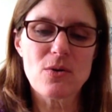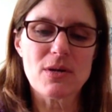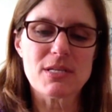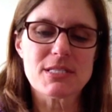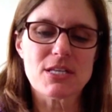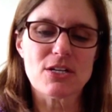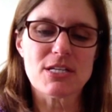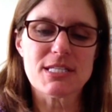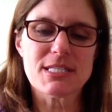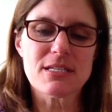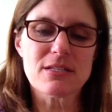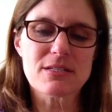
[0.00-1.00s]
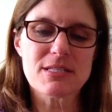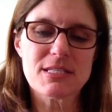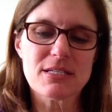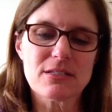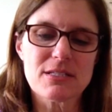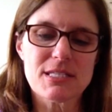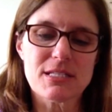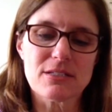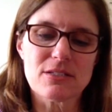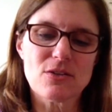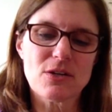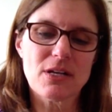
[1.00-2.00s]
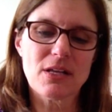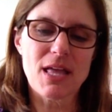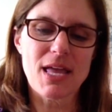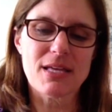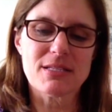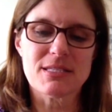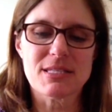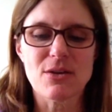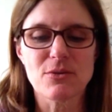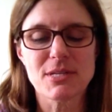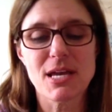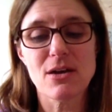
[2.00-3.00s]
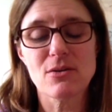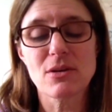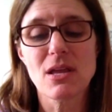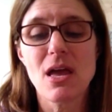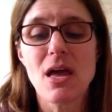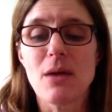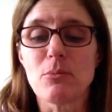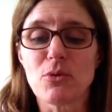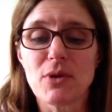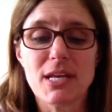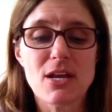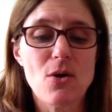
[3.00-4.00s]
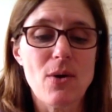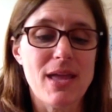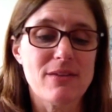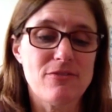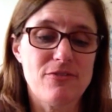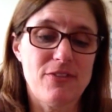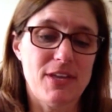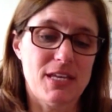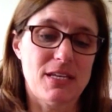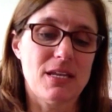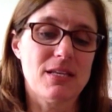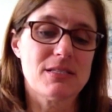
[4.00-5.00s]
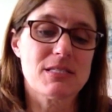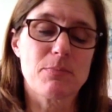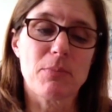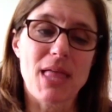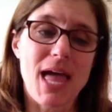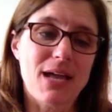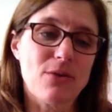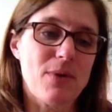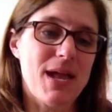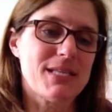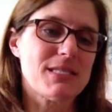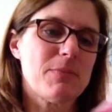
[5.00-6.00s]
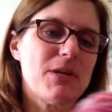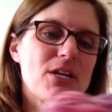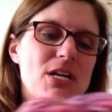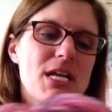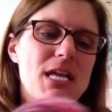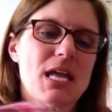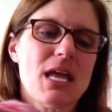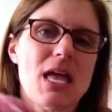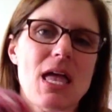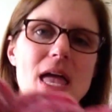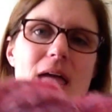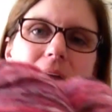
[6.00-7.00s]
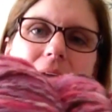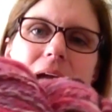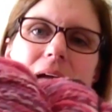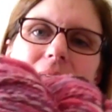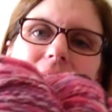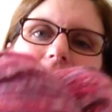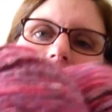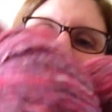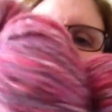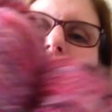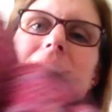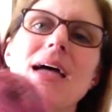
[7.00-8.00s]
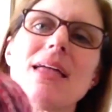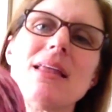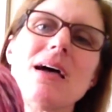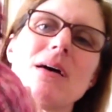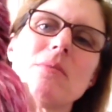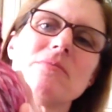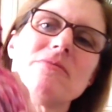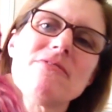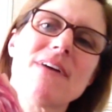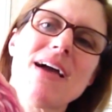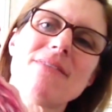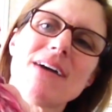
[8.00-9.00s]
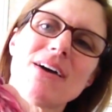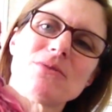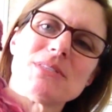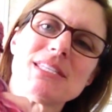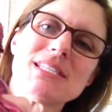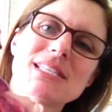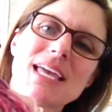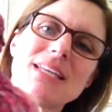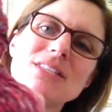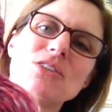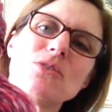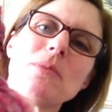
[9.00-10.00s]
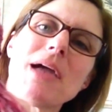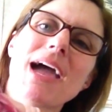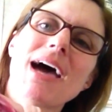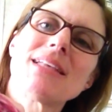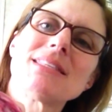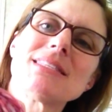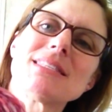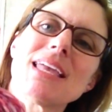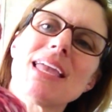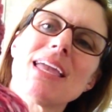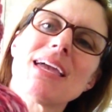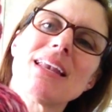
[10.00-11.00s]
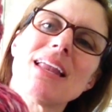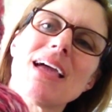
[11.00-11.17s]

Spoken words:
silk, silk noil, and Southdown, merino, and fin. It's black raspberry. And I had 5 ounces. I had 2 bats, and